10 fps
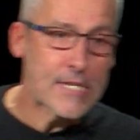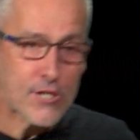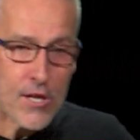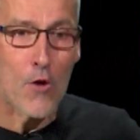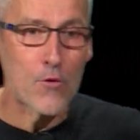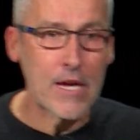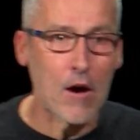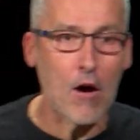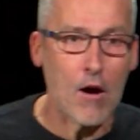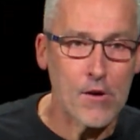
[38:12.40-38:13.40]
this stony
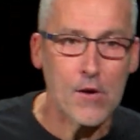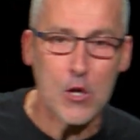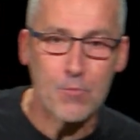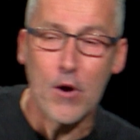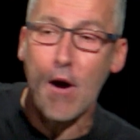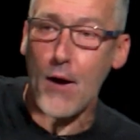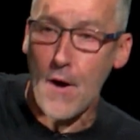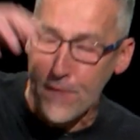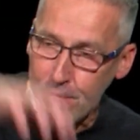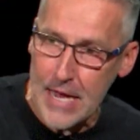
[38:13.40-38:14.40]
heart, and I'm going to put a
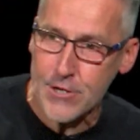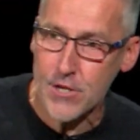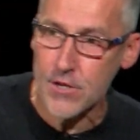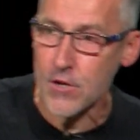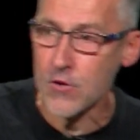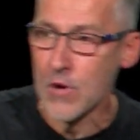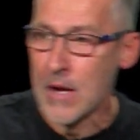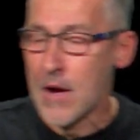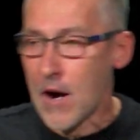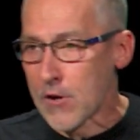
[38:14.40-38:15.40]
heart of flesh in you.
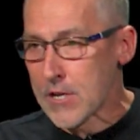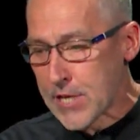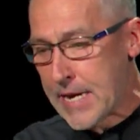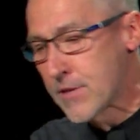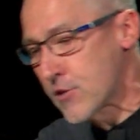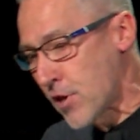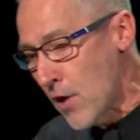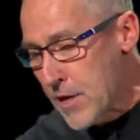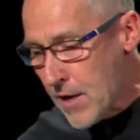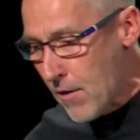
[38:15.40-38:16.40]
I'm going to take the
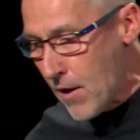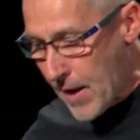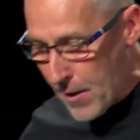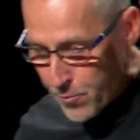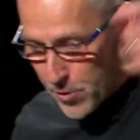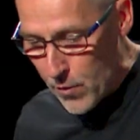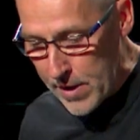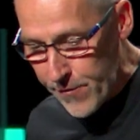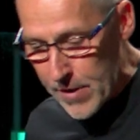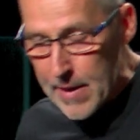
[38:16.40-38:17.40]
stony heart out, put
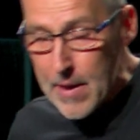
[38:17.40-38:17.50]
one of the,